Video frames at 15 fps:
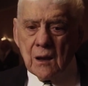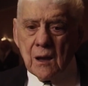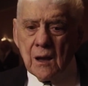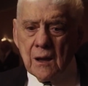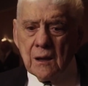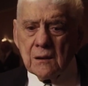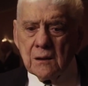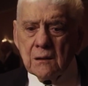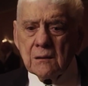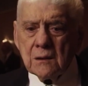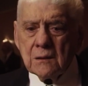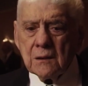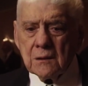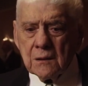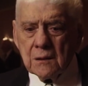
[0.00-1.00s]

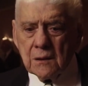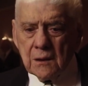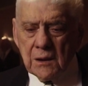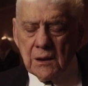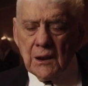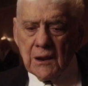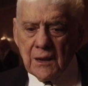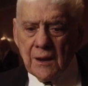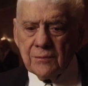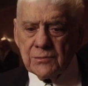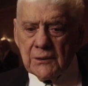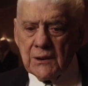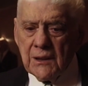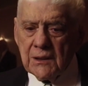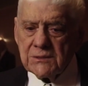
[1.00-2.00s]
And he
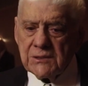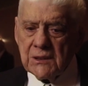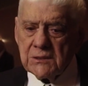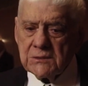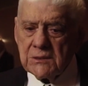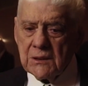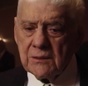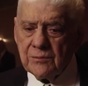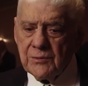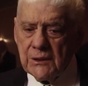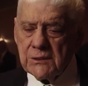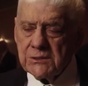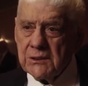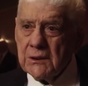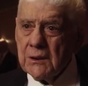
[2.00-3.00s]
left, and I says,
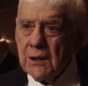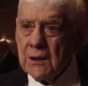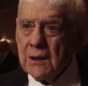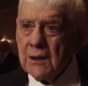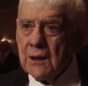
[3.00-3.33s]
Vincent,